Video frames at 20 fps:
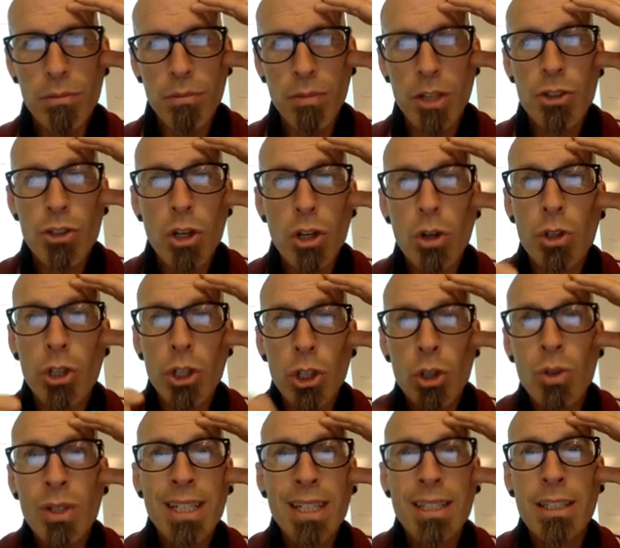So
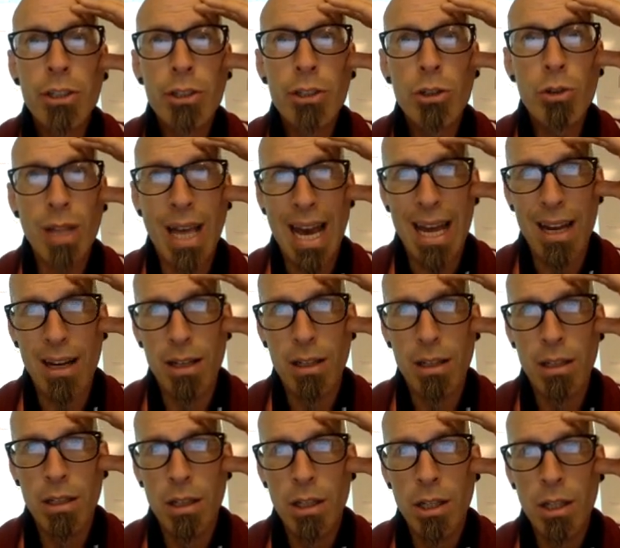you need to do that.
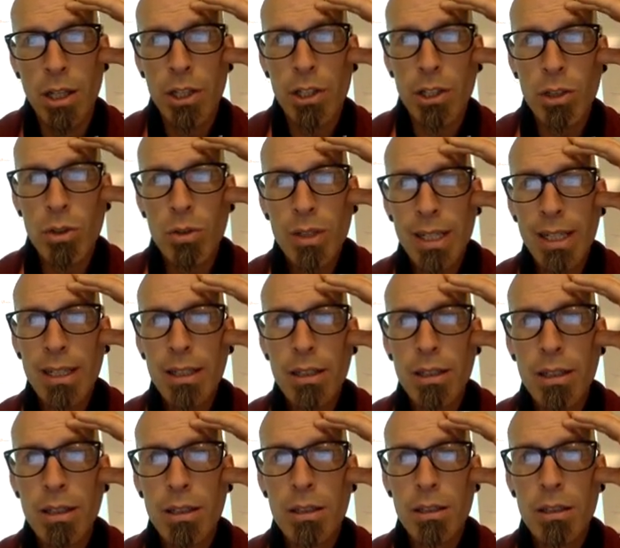You need
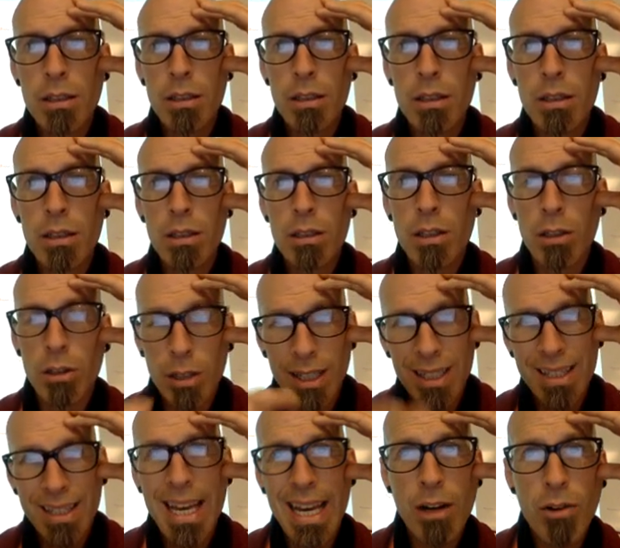to look
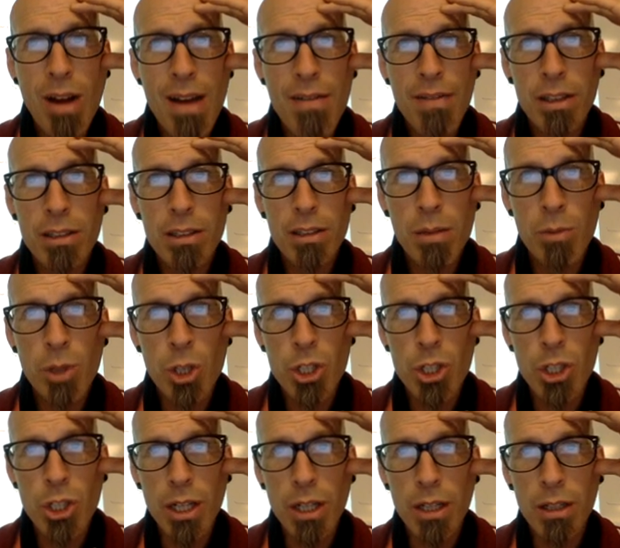at that graphic summary
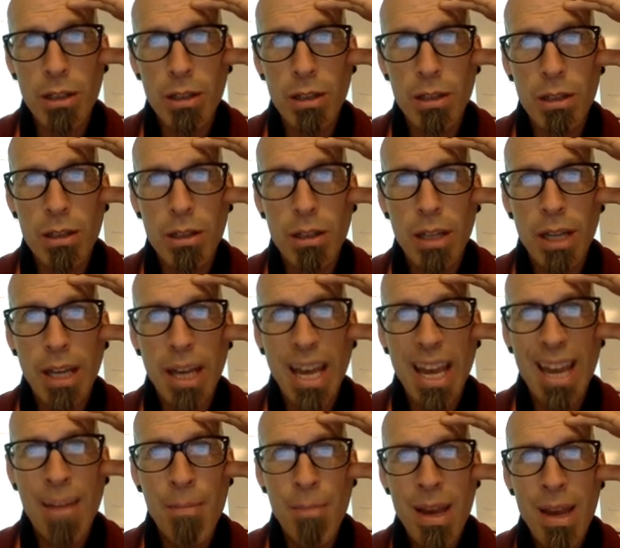sheet
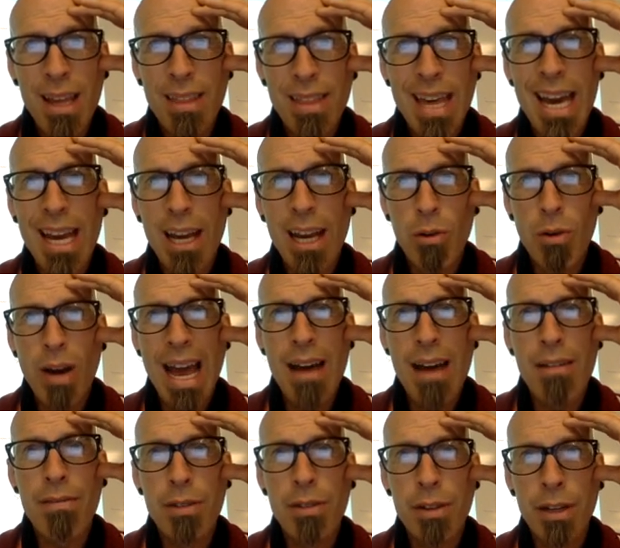and make that
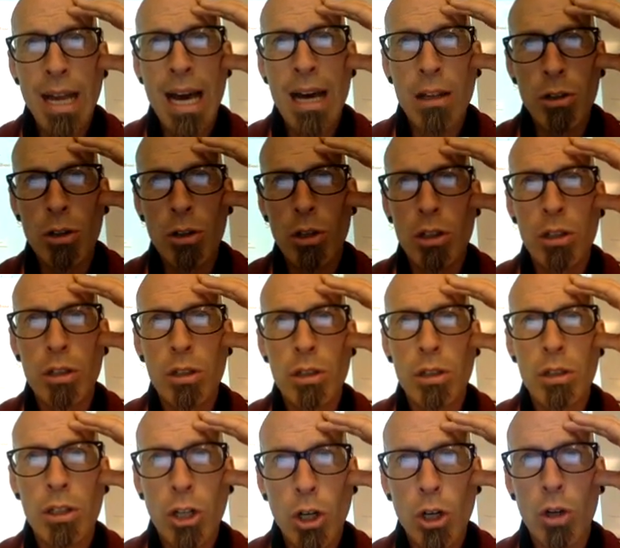graph not look
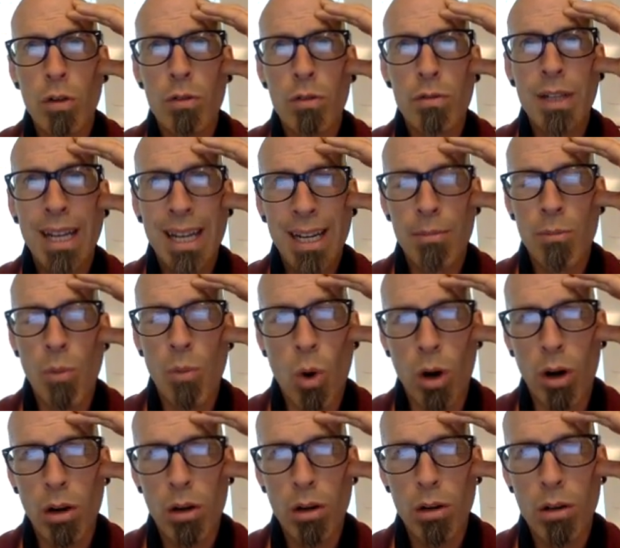curved
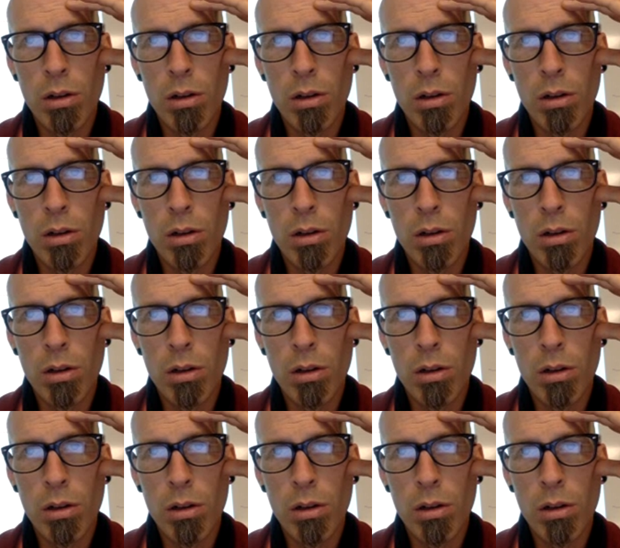anymore.